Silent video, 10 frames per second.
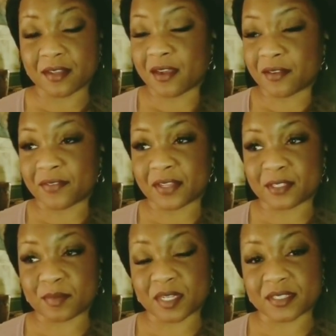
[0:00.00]
our vice
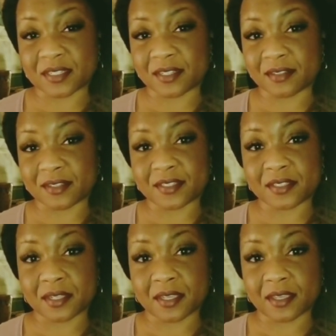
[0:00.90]
president looks
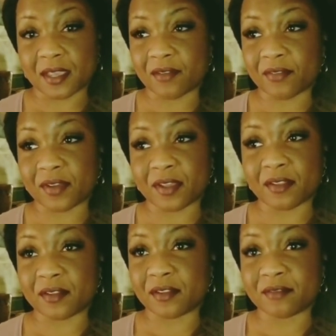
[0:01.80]
like every
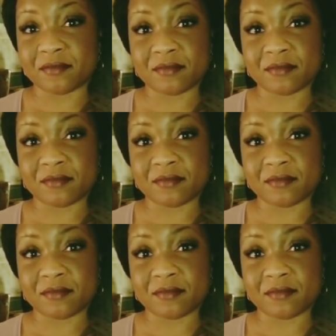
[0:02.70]
other,